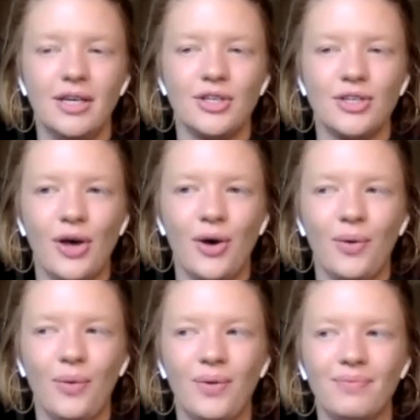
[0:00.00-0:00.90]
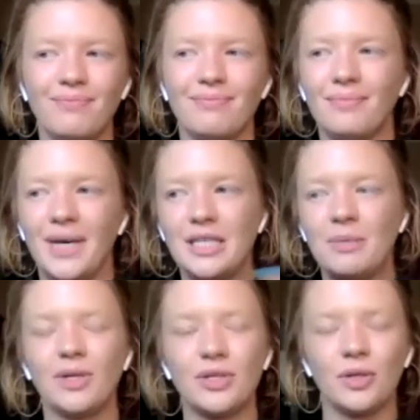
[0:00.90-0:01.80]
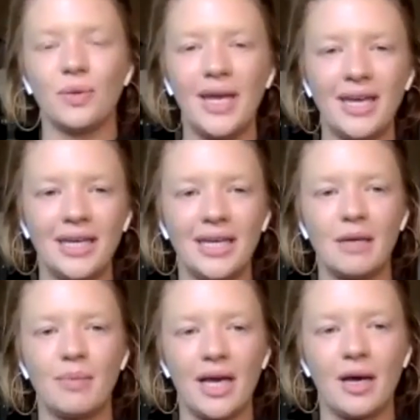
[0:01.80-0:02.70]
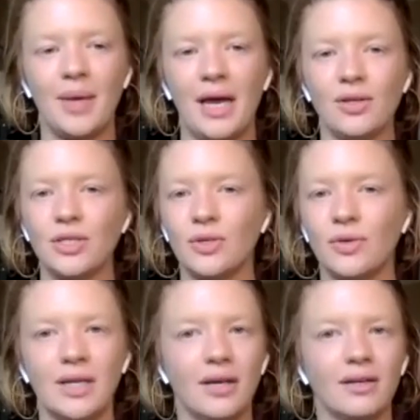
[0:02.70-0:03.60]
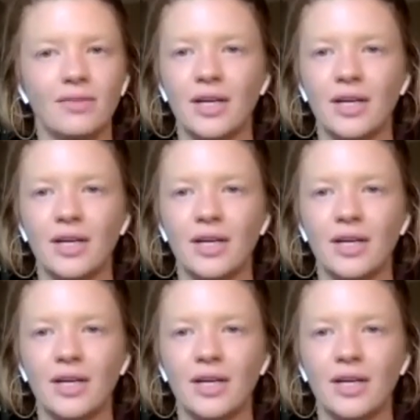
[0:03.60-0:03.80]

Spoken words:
So my spiritual awakening and my coming out story, they're